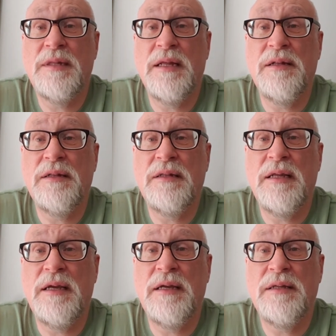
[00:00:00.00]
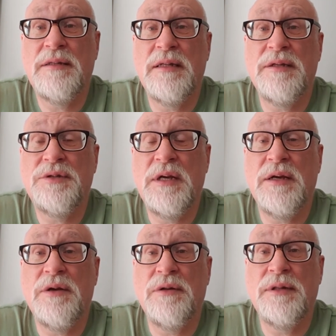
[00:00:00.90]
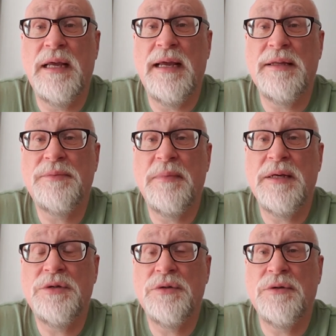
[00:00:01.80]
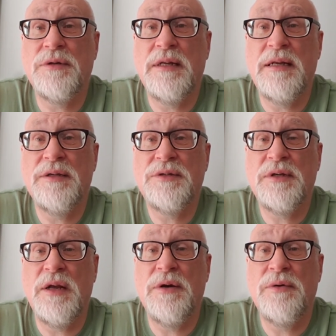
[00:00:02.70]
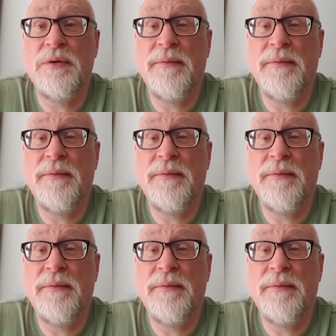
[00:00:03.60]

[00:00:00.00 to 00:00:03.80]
they'll check on that, make sure there's no